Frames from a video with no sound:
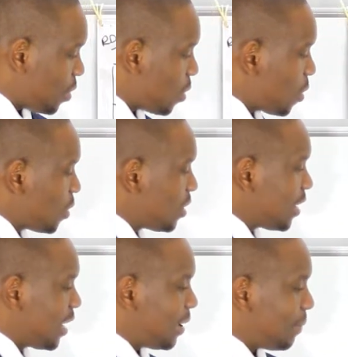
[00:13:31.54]
all
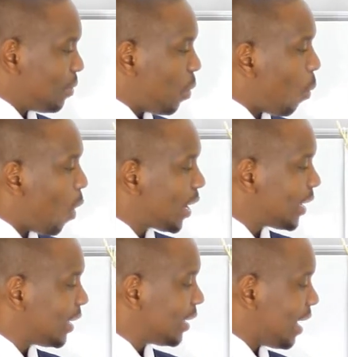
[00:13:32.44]
their
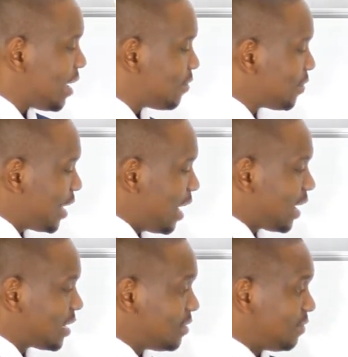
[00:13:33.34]
working life, their
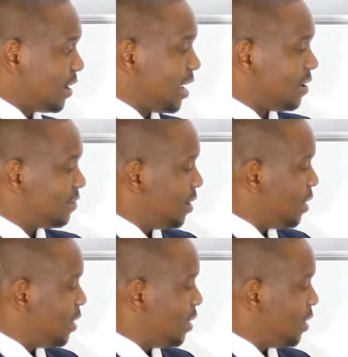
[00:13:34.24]
active life,